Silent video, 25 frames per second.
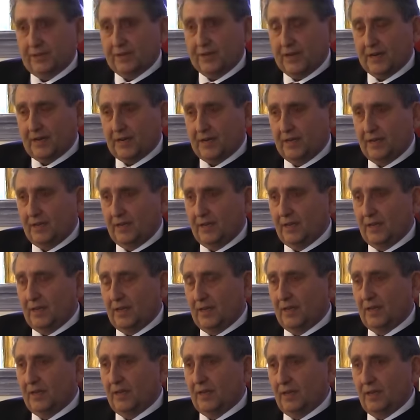II and,
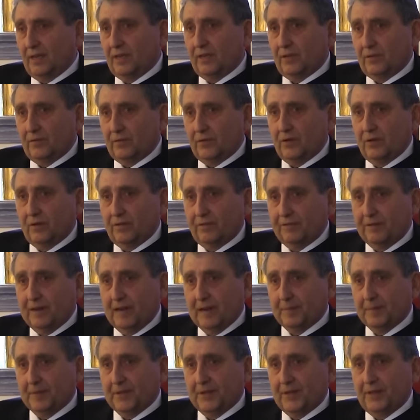and the royal
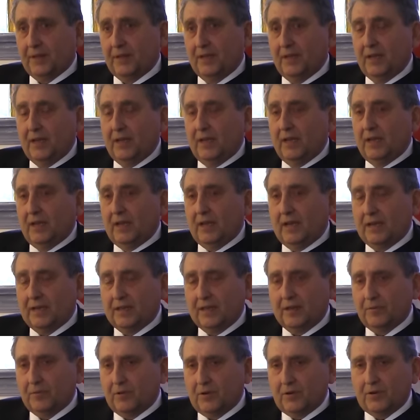family. Uh,
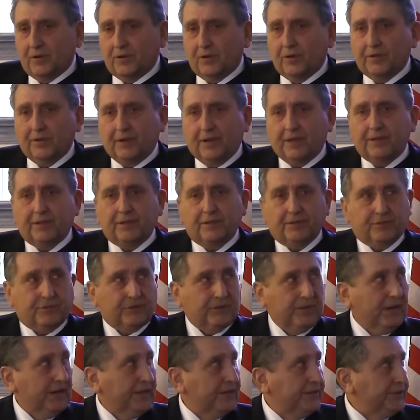they were all
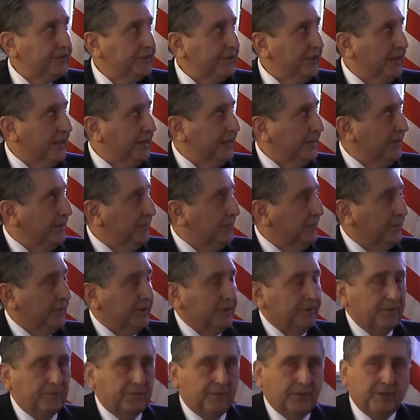enthusiasts and they
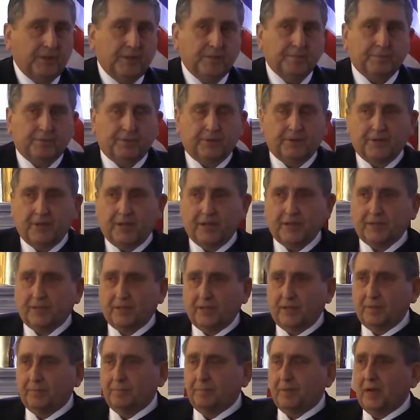were really
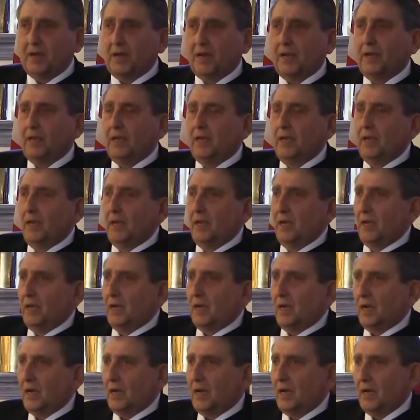protected by
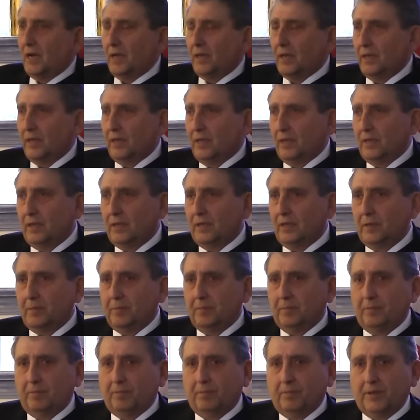uh,
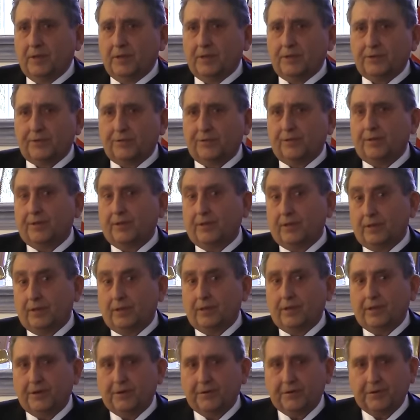the Ministry of the
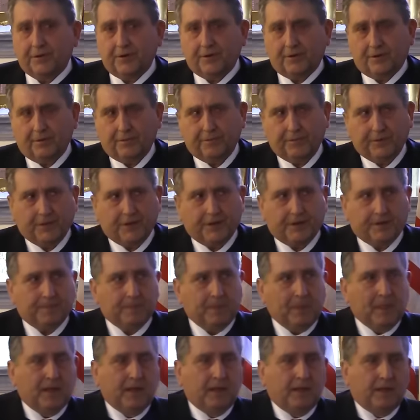Interior over there,
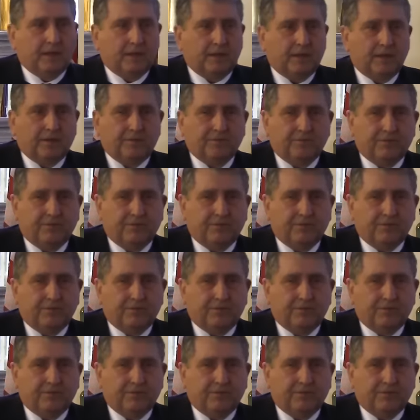the